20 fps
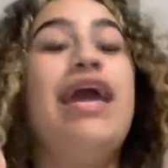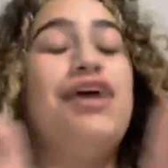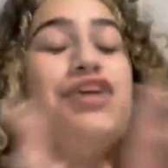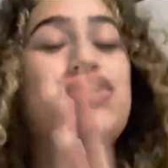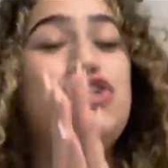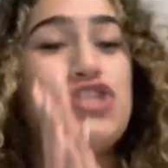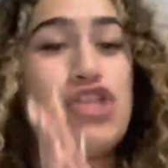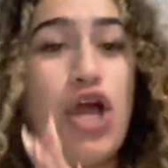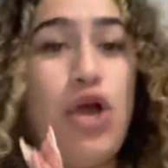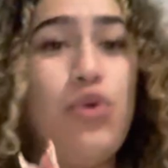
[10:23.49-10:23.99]

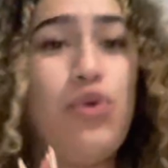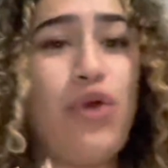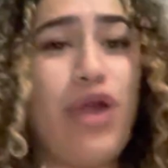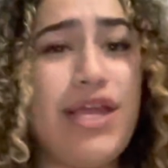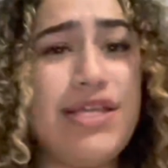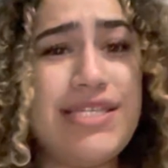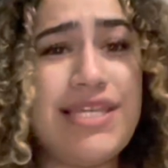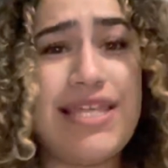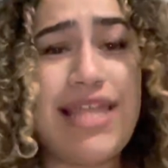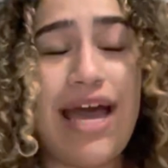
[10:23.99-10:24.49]
So
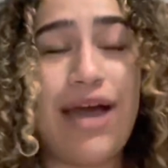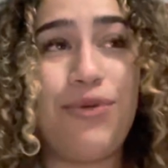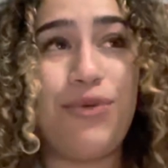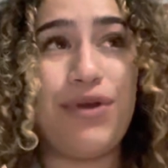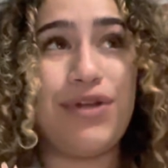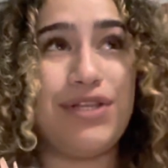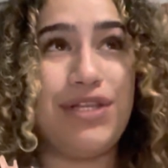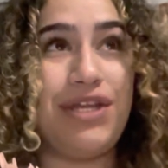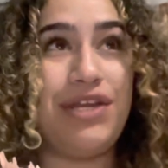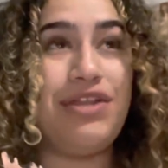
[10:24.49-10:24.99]
crazy that
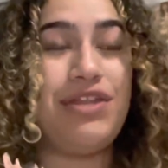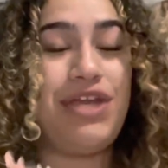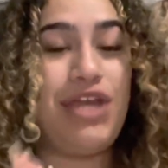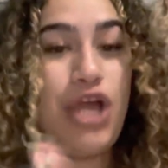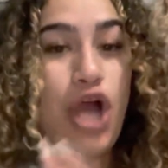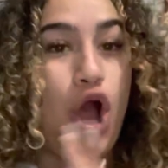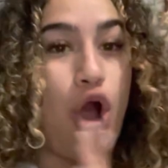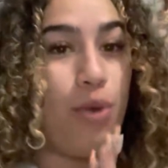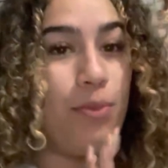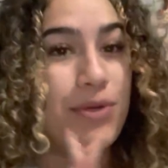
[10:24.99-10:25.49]
we're literally
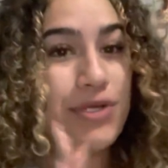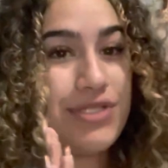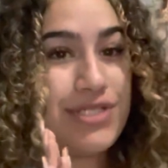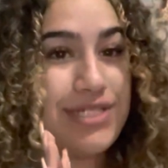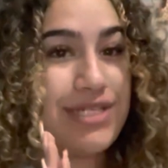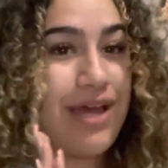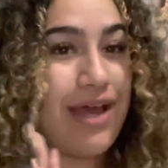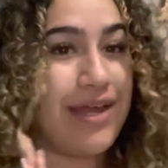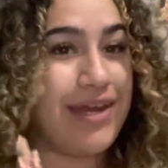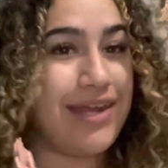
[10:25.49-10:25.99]
almost
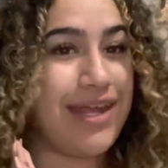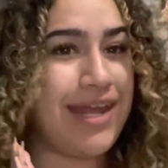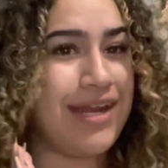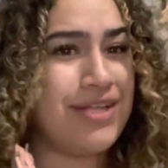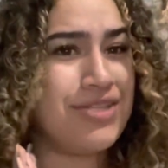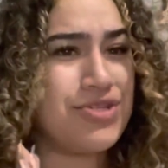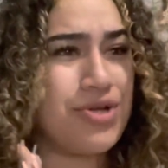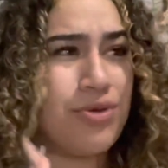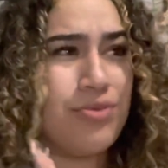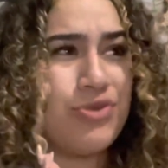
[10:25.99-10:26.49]
done and
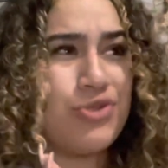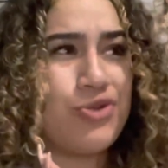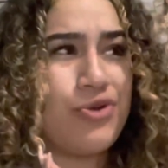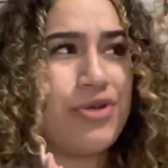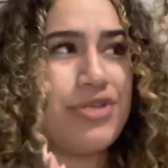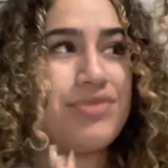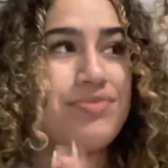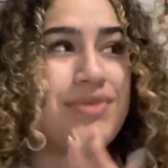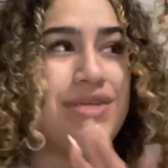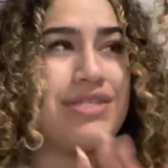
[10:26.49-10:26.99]
it's almost
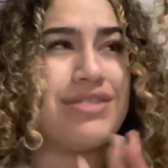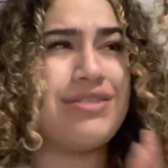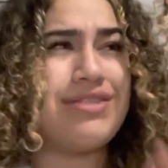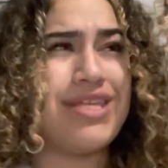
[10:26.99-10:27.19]
Christmas.